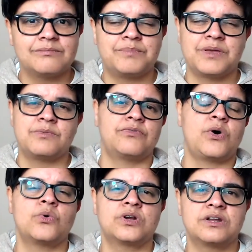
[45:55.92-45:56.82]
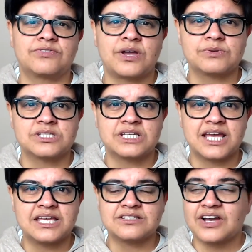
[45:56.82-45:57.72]
be with Holden if that was the
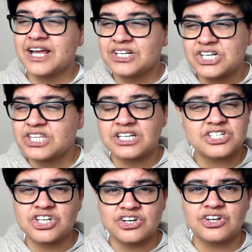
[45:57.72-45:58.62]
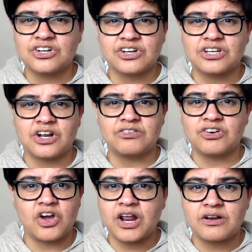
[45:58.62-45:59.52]
case? I actually think she could. You
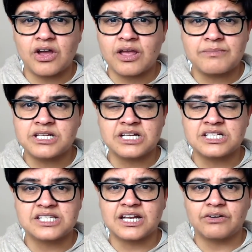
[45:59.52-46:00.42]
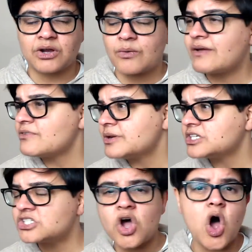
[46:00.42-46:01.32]
know, Naomi didn't sit there and go, everybody
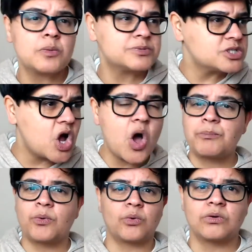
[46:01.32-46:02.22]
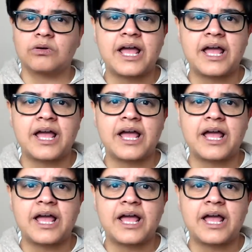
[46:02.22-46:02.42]
stop, stop, or